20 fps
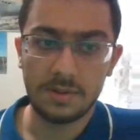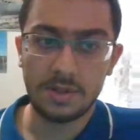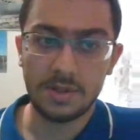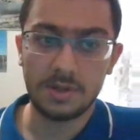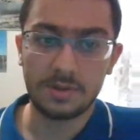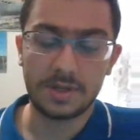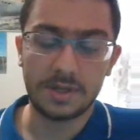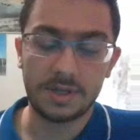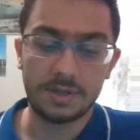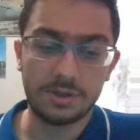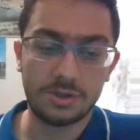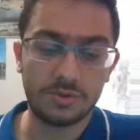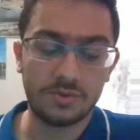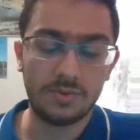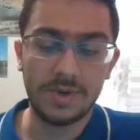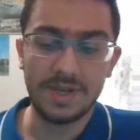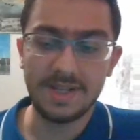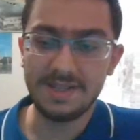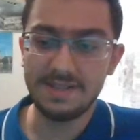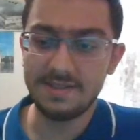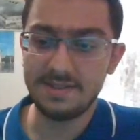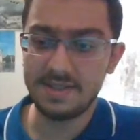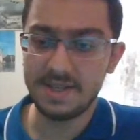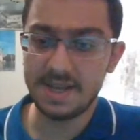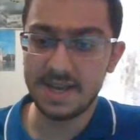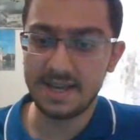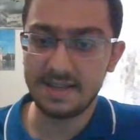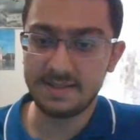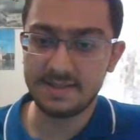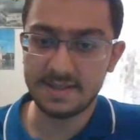Okay,
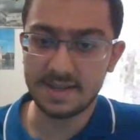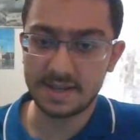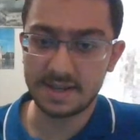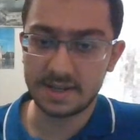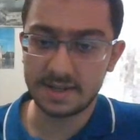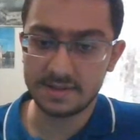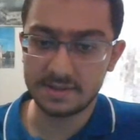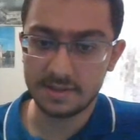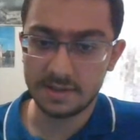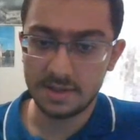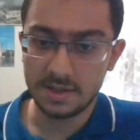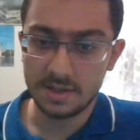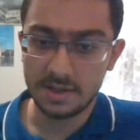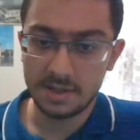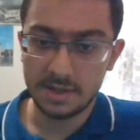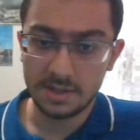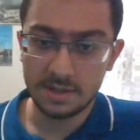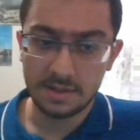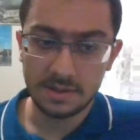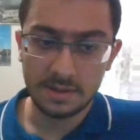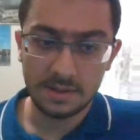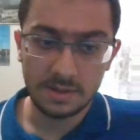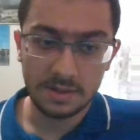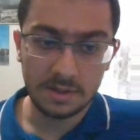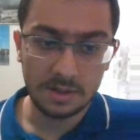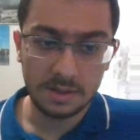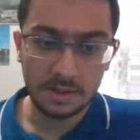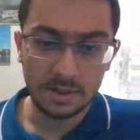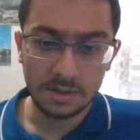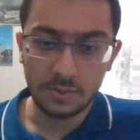28 seconds.
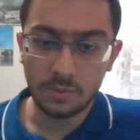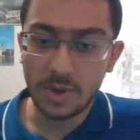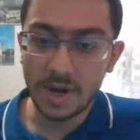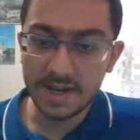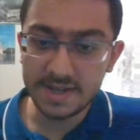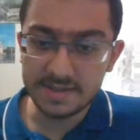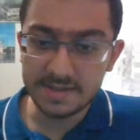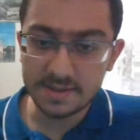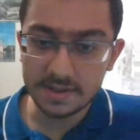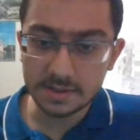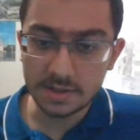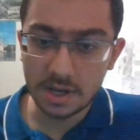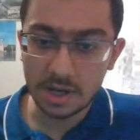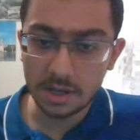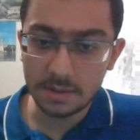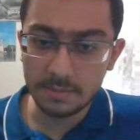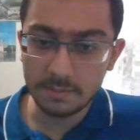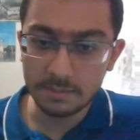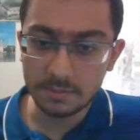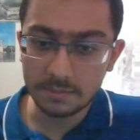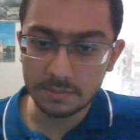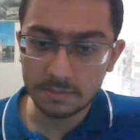Why was the time